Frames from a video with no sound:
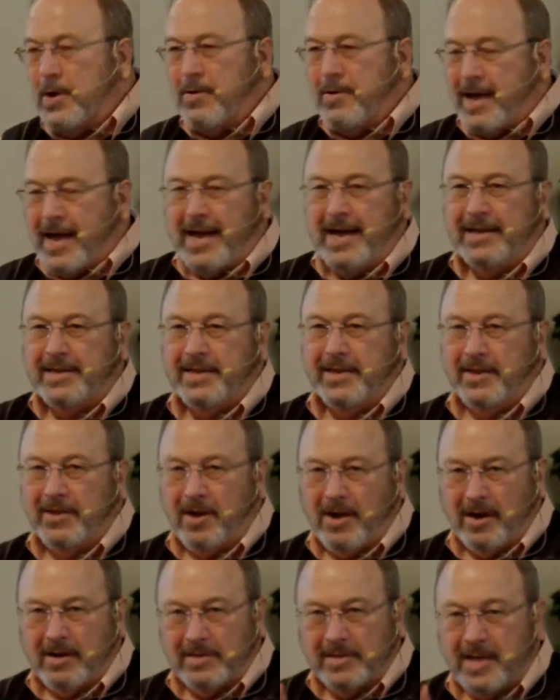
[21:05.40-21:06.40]
we are at
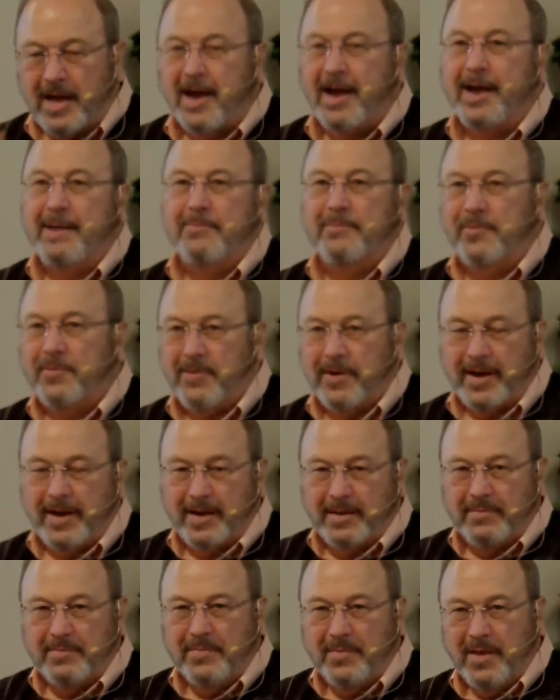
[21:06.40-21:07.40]
in our time
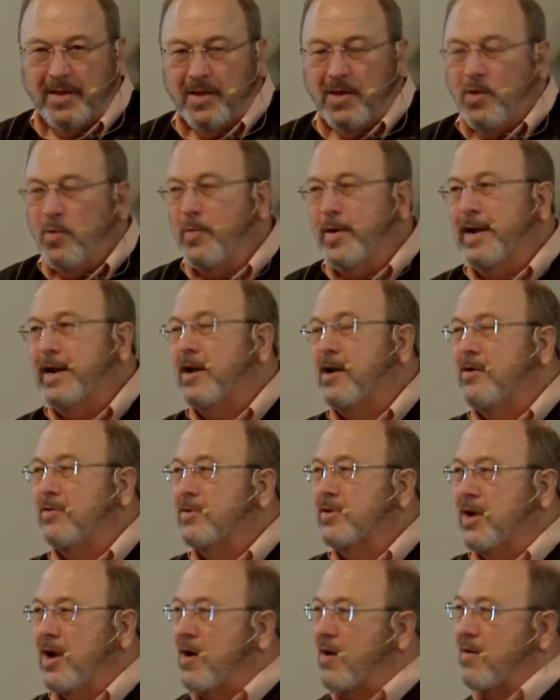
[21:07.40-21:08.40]
frame, we
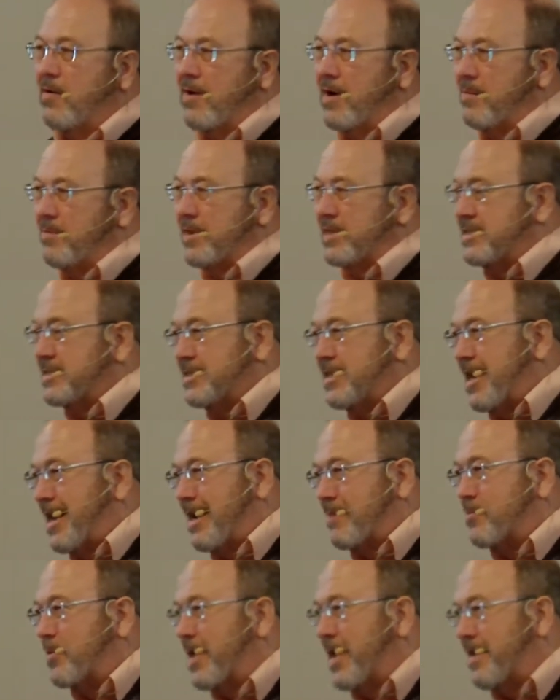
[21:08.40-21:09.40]
don't know how much
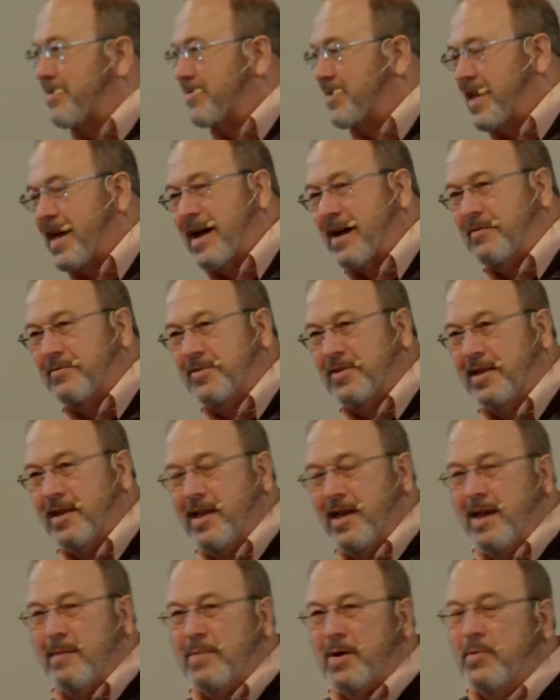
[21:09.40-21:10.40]
time we have left,
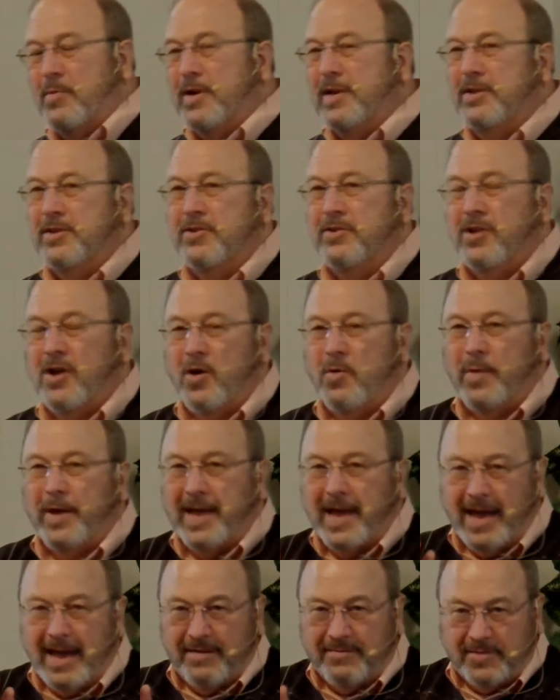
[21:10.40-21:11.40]
but we do know
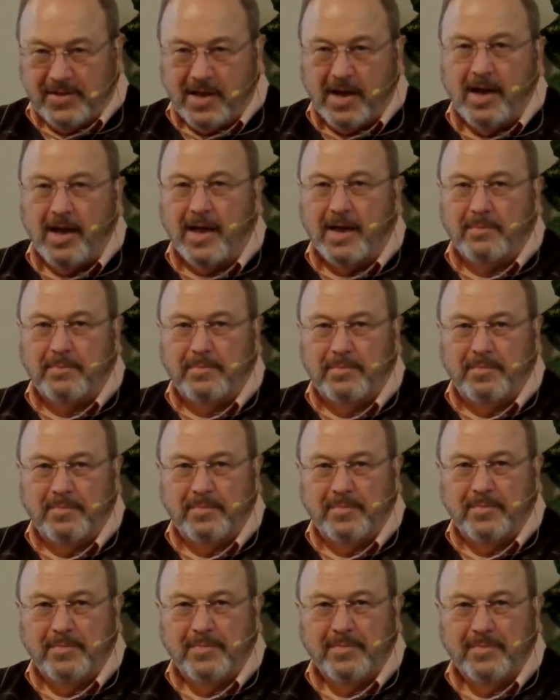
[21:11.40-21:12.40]
we have time.
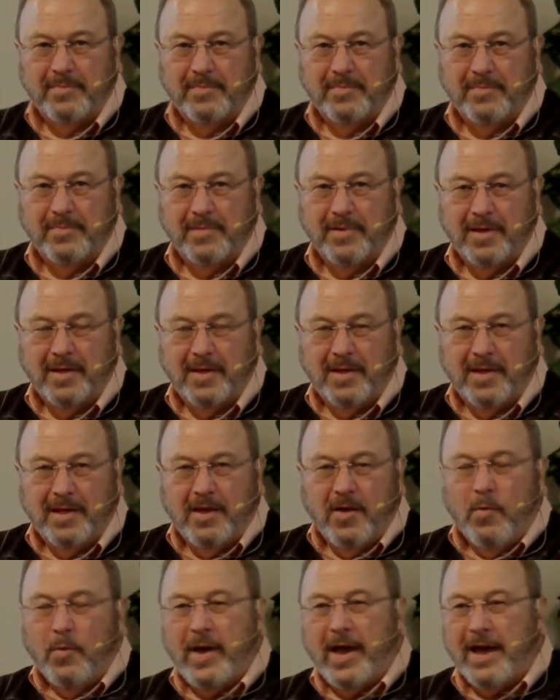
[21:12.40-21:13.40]

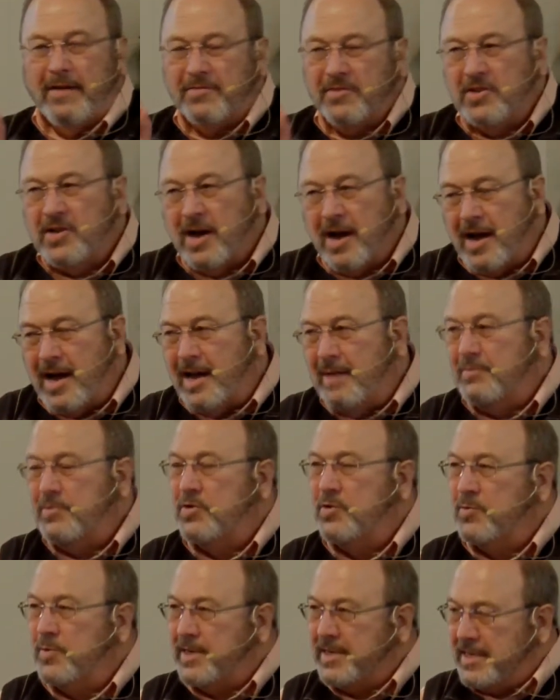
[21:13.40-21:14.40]
We have
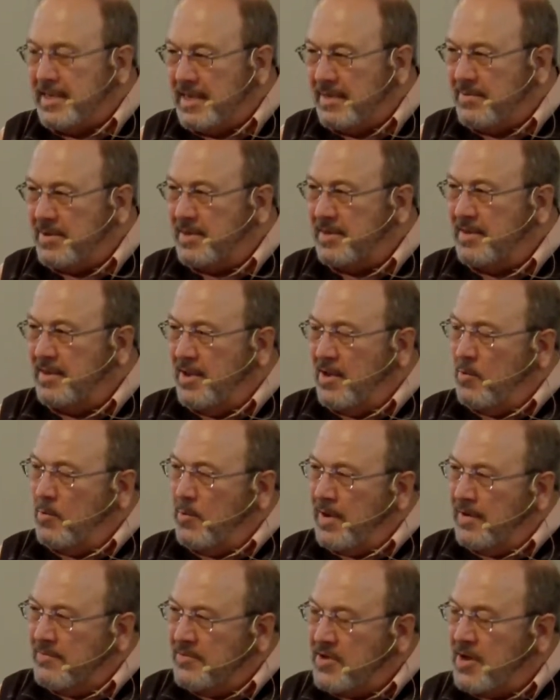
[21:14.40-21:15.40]
time to redeem it.
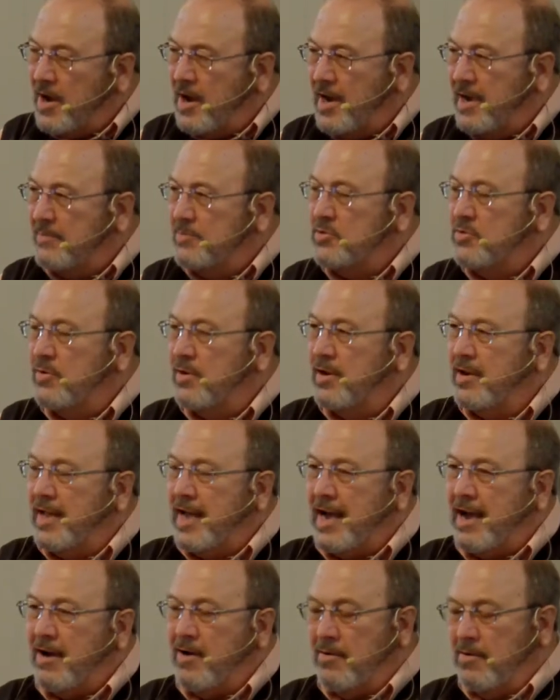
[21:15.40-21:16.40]
We have time to
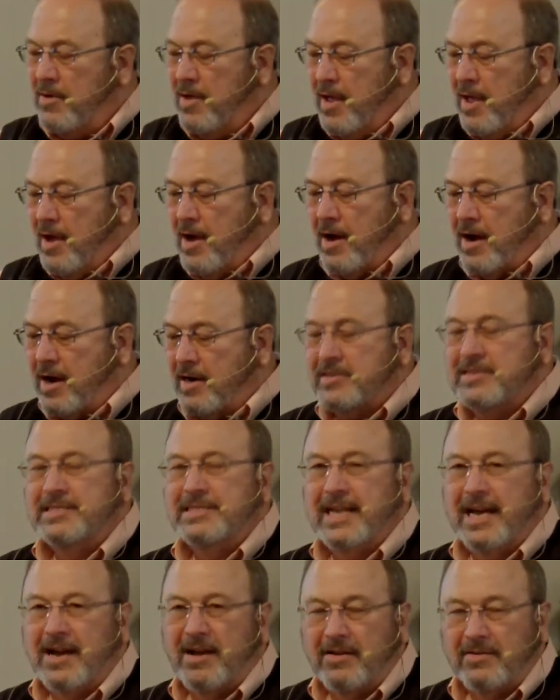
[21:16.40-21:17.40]
allow
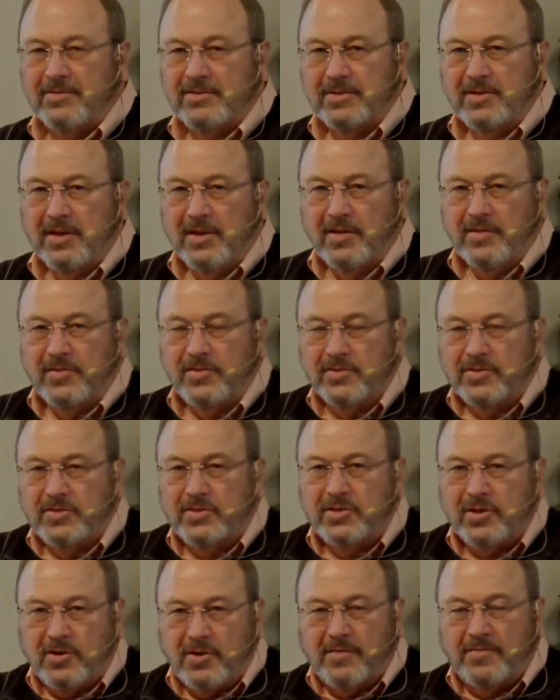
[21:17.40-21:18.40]
ourselves to
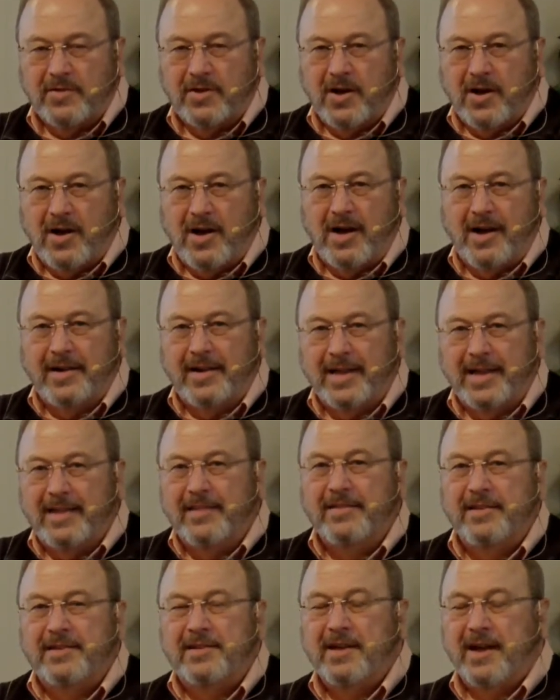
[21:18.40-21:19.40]
serve God
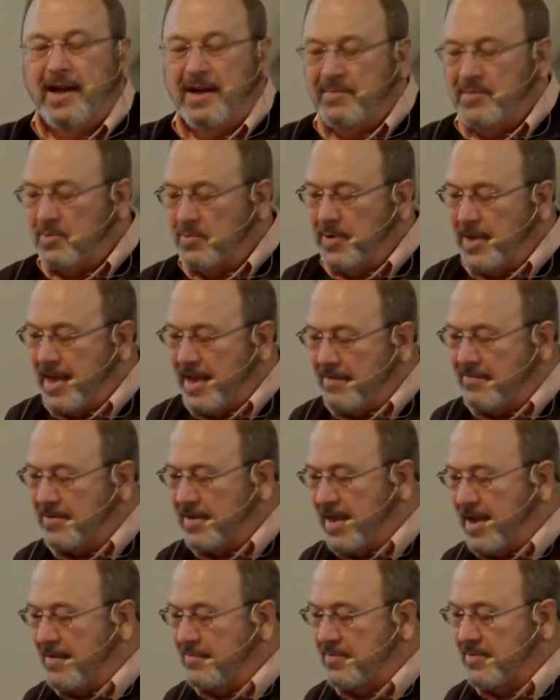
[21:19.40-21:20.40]
in the time that we have
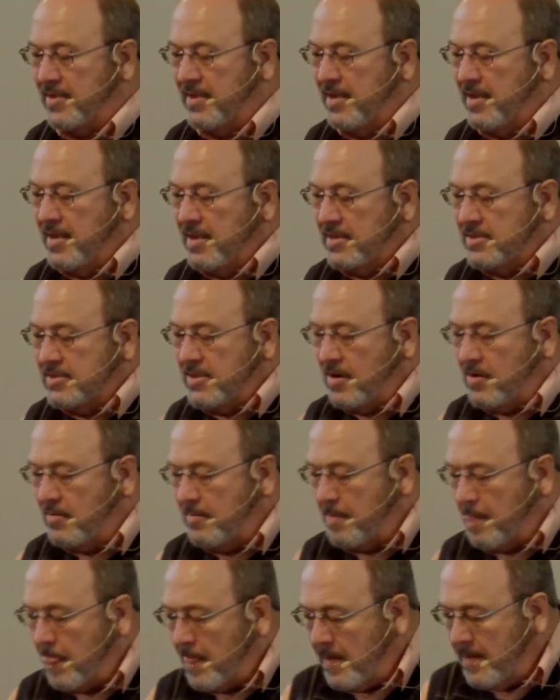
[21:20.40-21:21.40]
left.
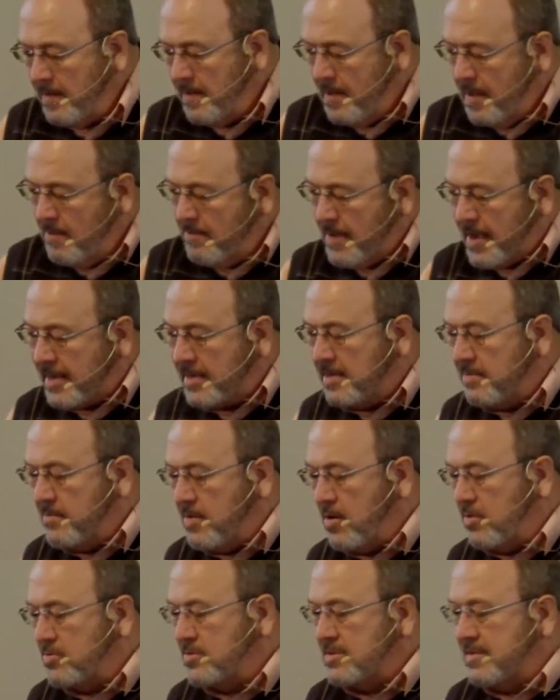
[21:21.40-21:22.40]
So make the
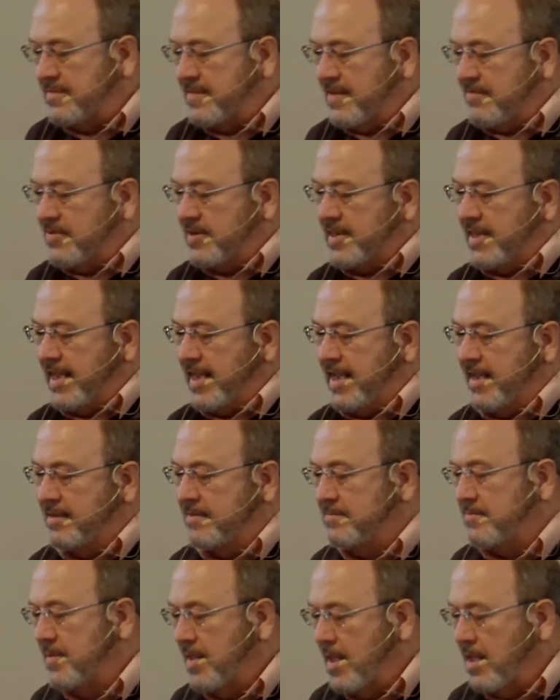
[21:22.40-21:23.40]
most of every
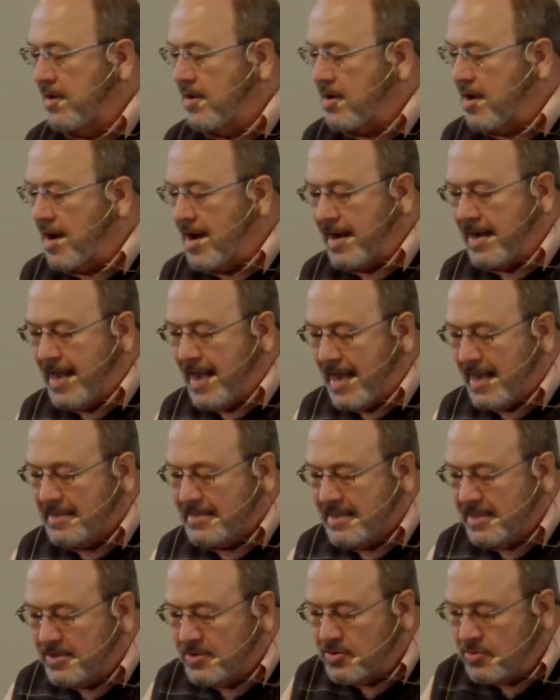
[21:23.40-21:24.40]
day. God
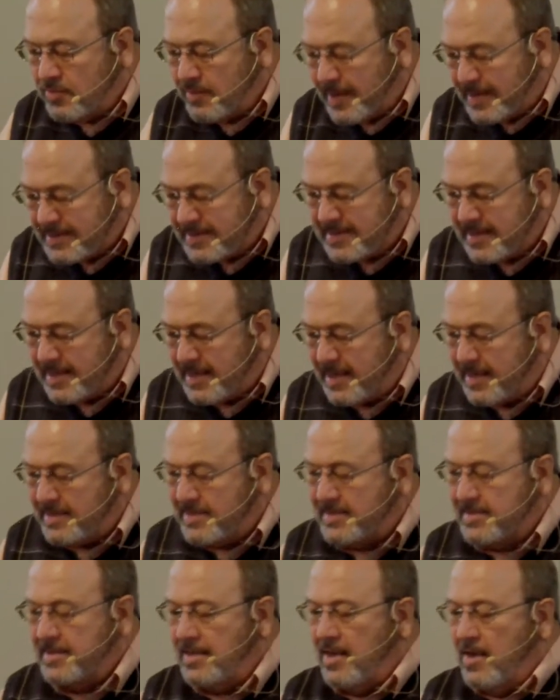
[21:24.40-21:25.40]
has entrusted
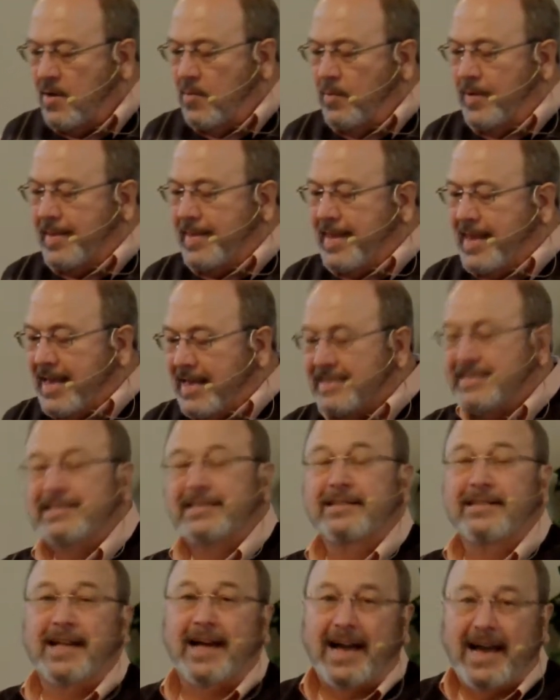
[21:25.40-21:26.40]
us with
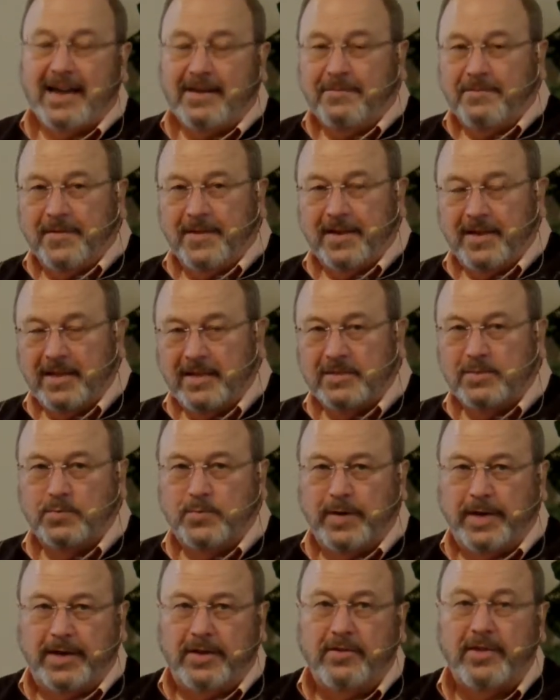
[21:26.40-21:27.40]
His life and His
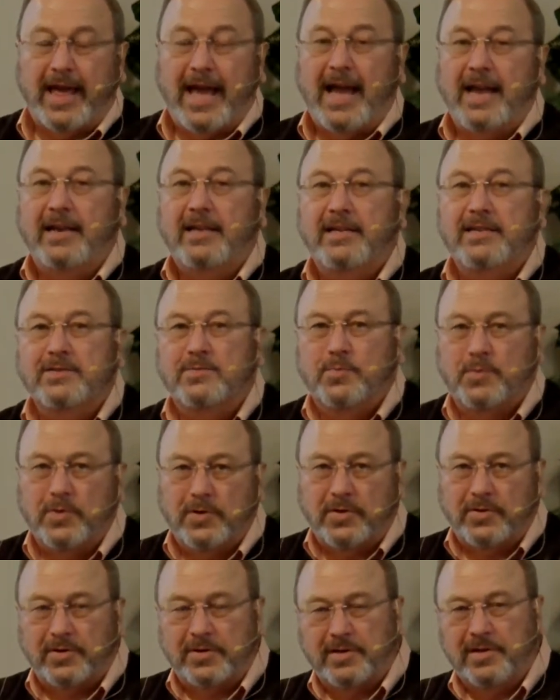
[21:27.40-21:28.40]
will and His
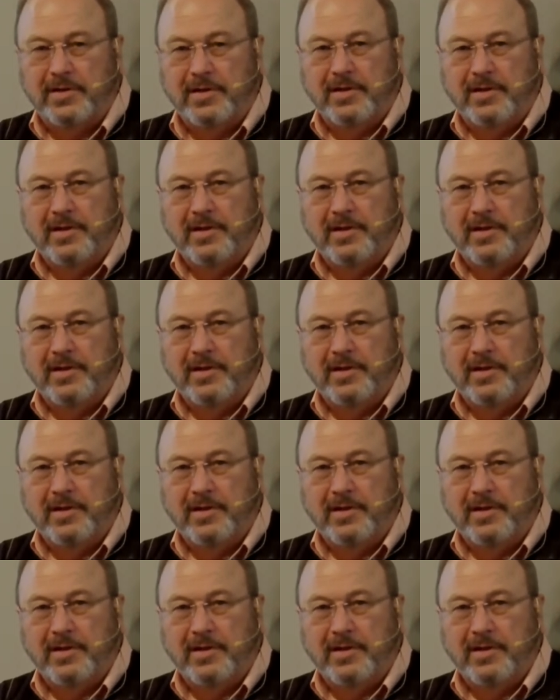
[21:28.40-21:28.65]
word.